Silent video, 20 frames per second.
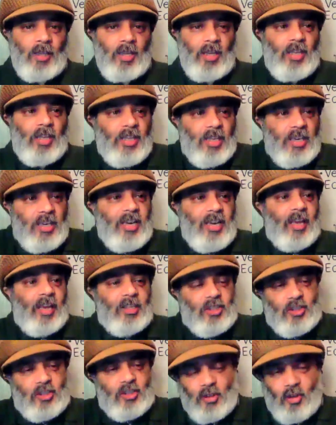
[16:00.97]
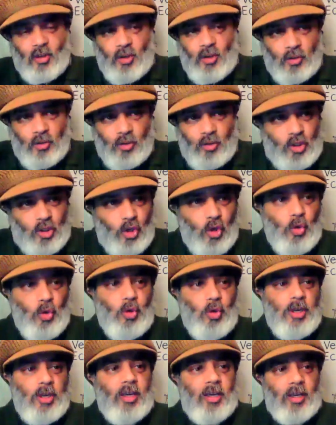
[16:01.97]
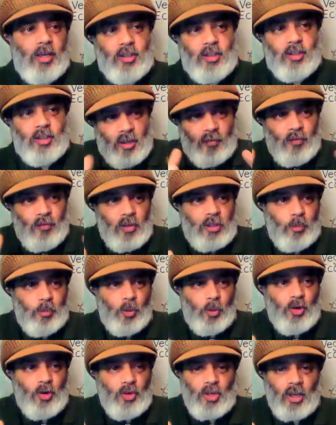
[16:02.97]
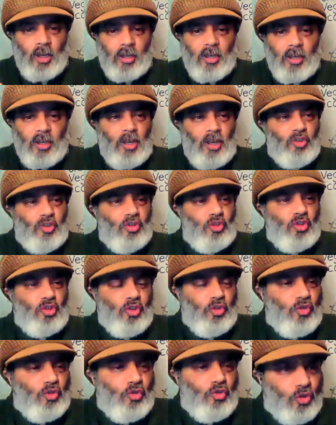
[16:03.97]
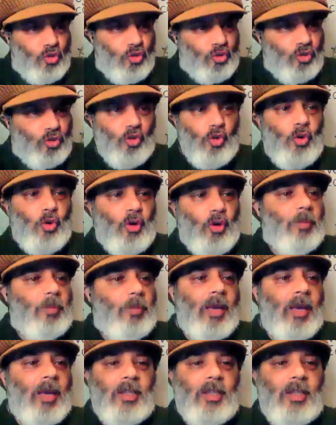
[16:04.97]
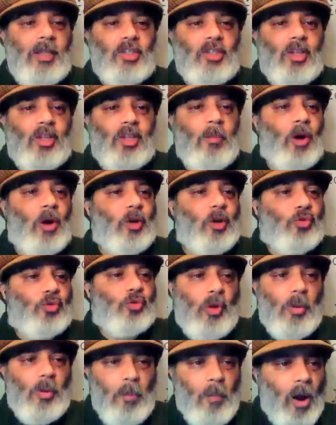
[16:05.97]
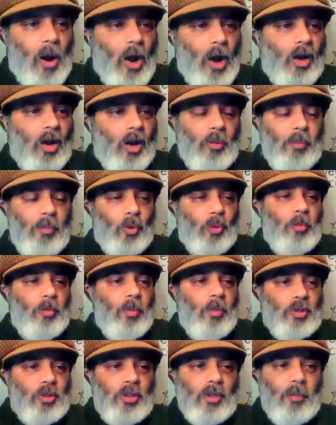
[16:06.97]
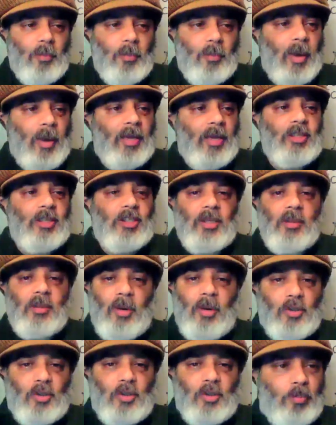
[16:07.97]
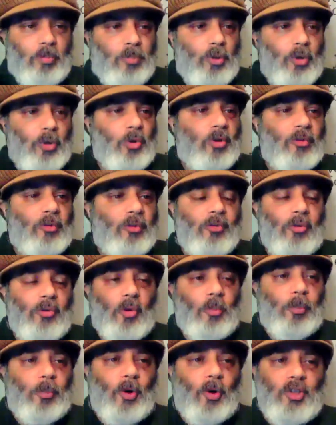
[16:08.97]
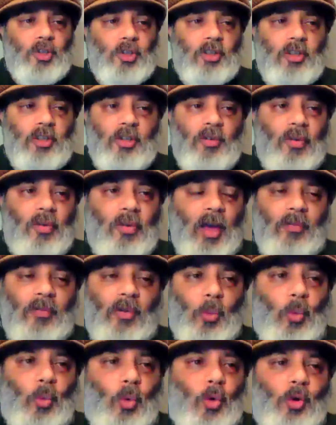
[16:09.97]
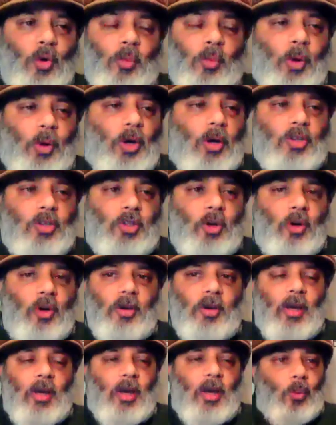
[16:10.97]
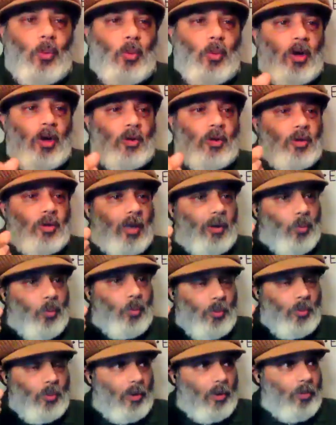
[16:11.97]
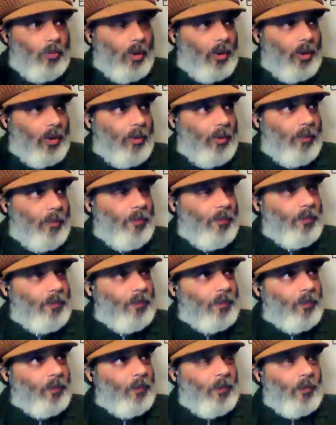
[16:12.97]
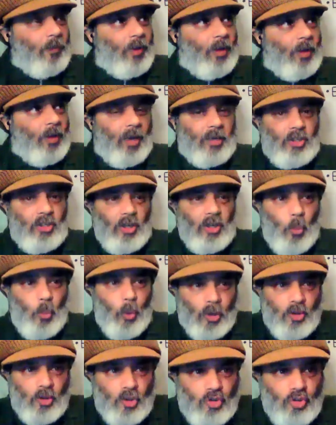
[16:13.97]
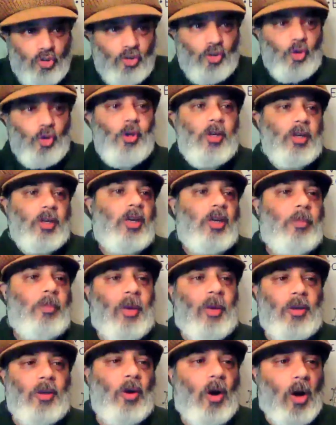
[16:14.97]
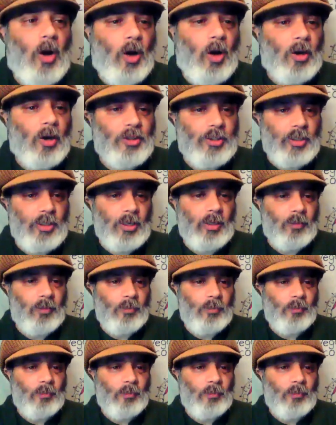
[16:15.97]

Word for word: in the next two years of this project to truly make this the most remarkable, most amazing, most beautiful project you've ever walked, worked on, worked and, you know, um, and, you know, what's truly going to make your heart sing?